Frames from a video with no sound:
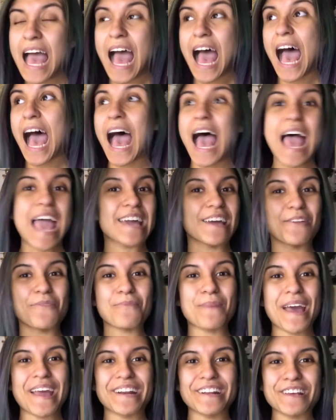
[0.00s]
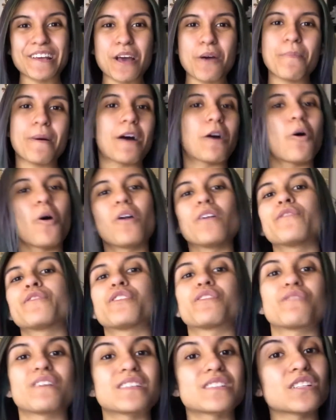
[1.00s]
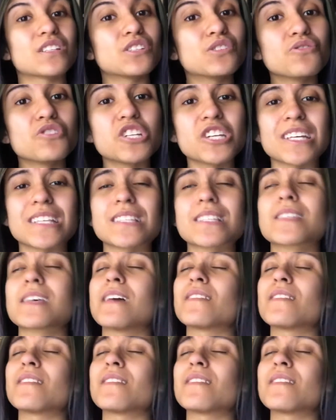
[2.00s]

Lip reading: high and mighty about all of their resolutions